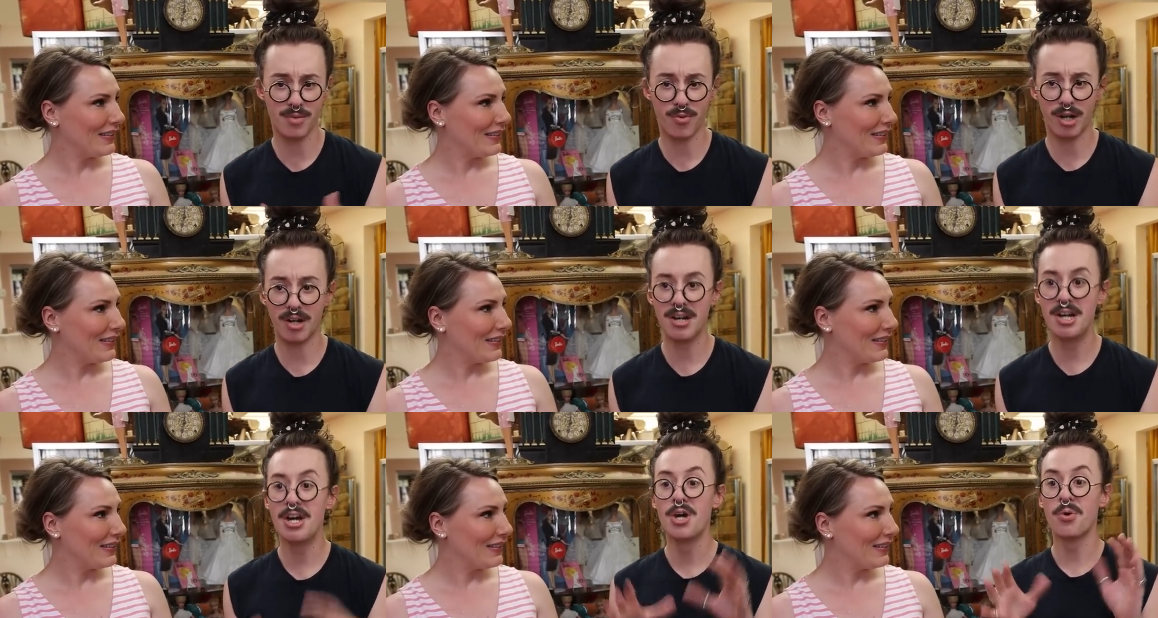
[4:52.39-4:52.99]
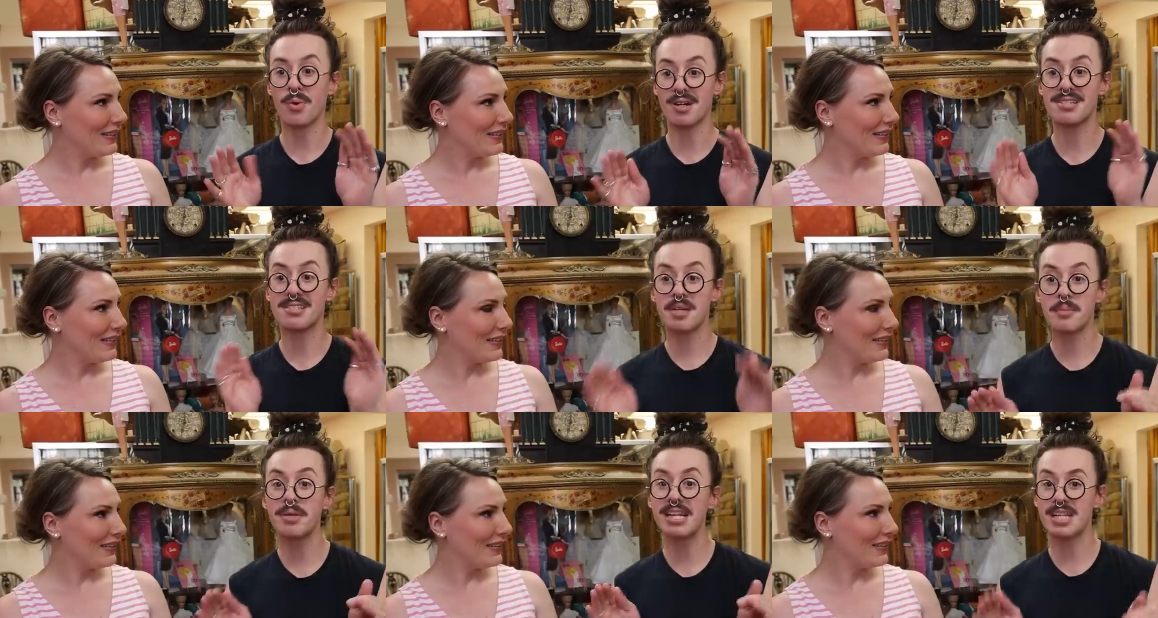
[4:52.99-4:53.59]
Speaker 1: somewhere where
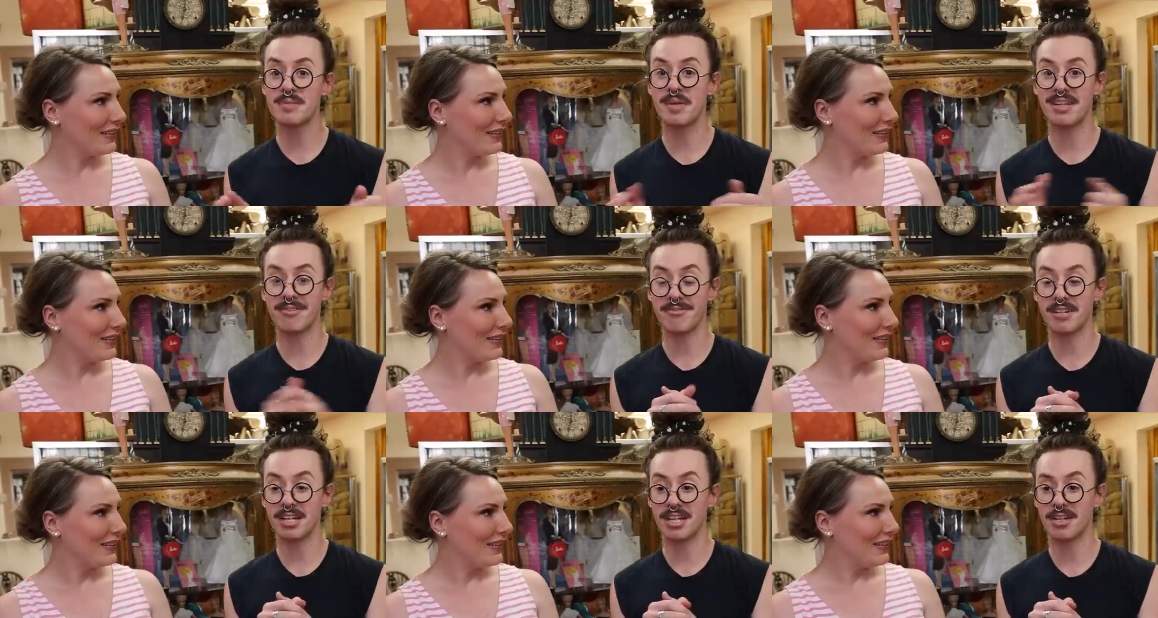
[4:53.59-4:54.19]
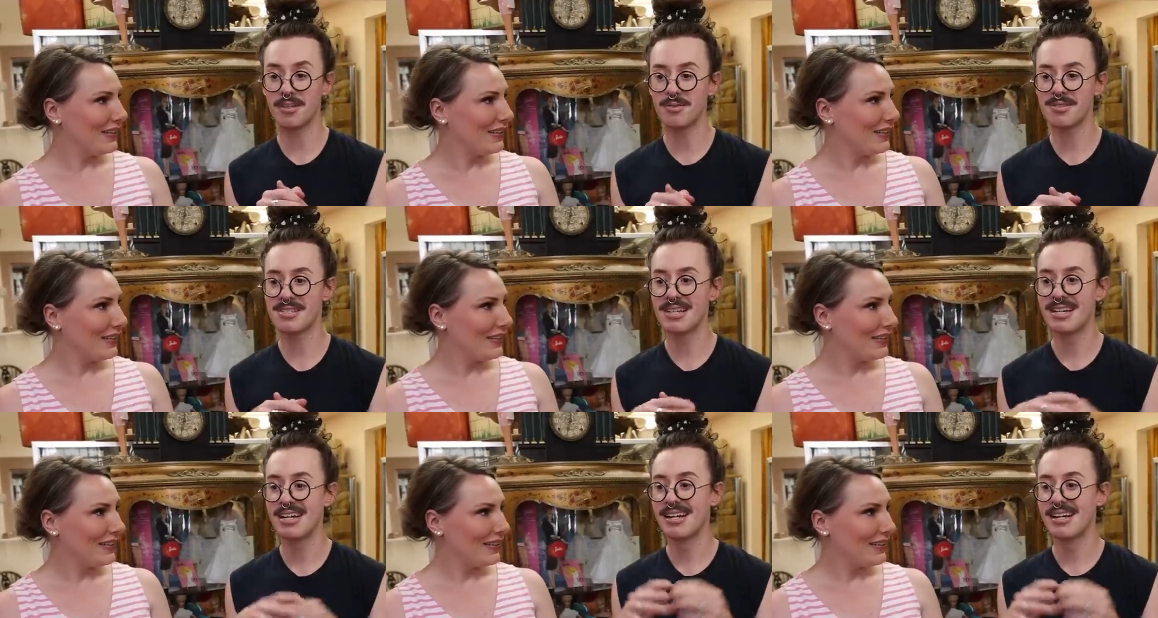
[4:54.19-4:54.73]
somebody is making videos photos